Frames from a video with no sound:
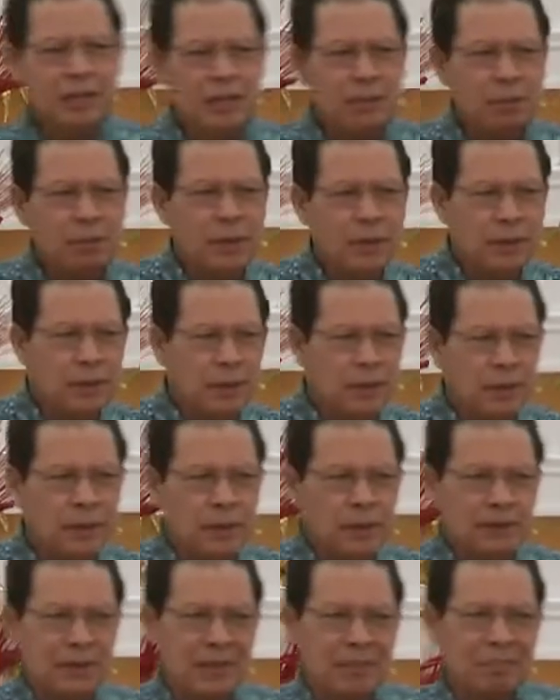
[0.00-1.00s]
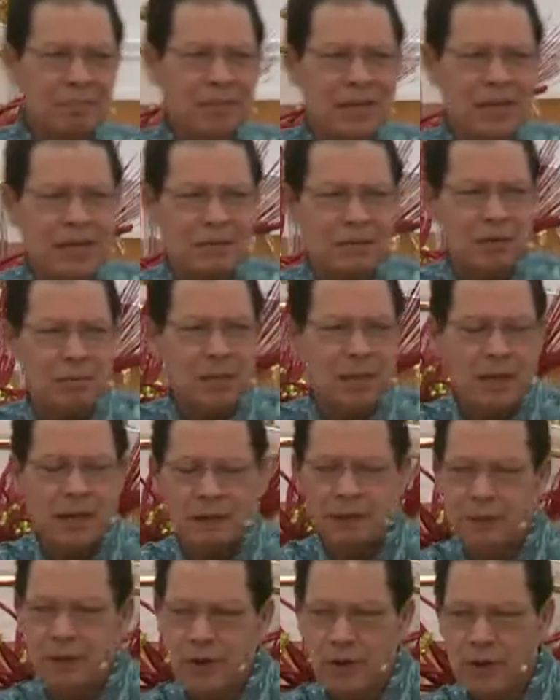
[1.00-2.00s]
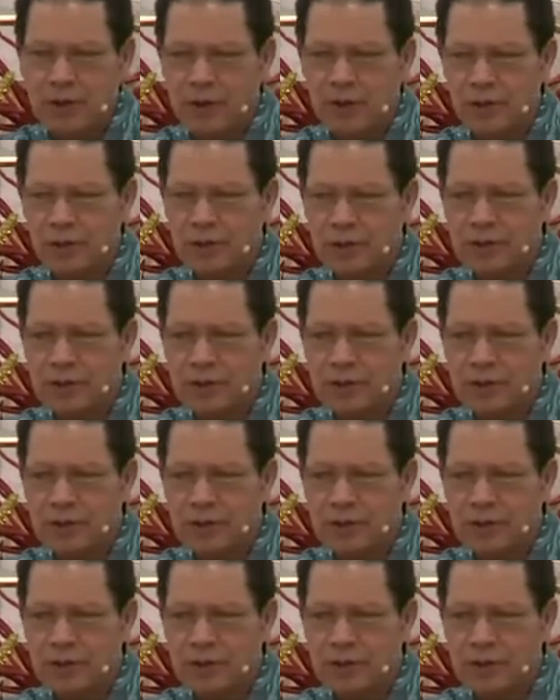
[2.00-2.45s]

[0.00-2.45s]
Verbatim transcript: the people that meet everybody first.